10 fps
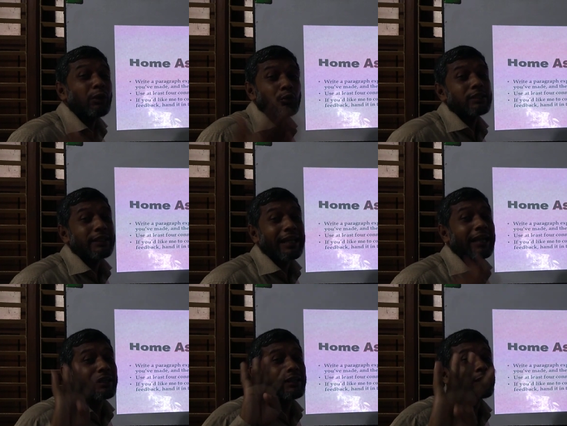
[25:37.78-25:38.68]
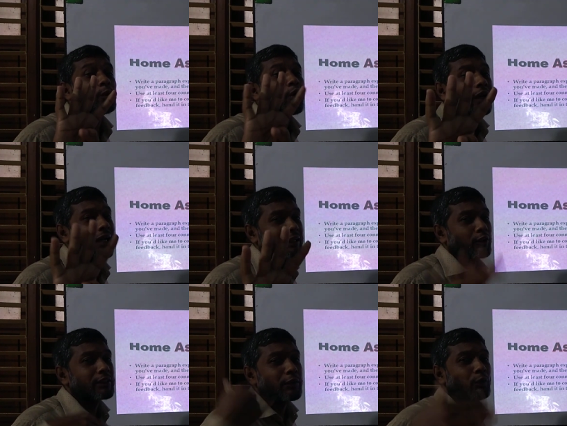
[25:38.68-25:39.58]
using at least 4
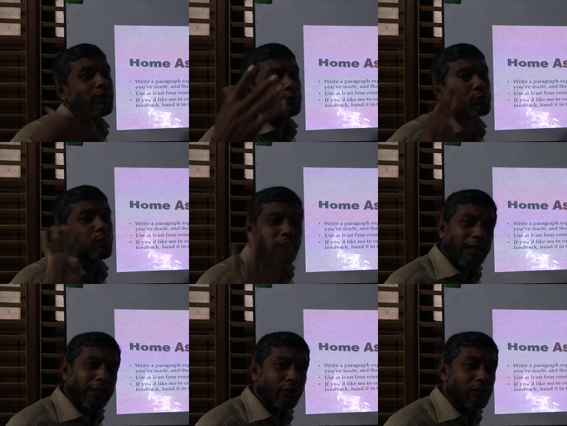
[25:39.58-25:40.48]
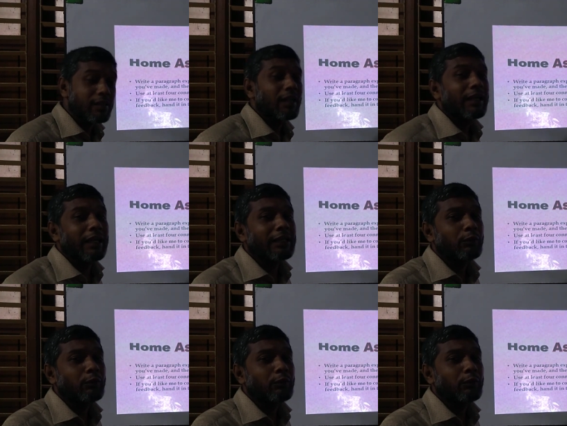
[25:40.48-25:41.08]
connectors, you will use 4 connectors and